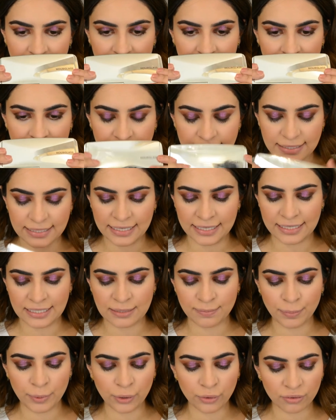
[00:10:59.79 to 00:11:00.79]
It is
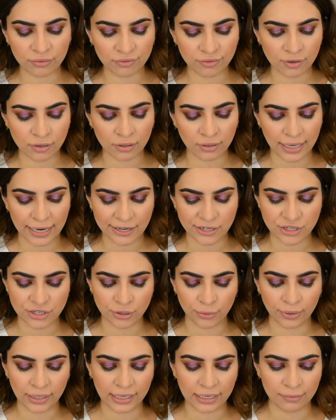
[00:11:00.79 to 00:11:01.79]
beautiful. I
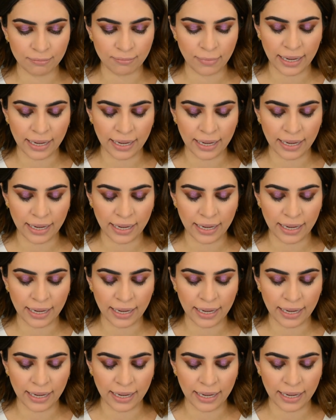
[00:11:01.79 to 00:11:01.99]
showed it in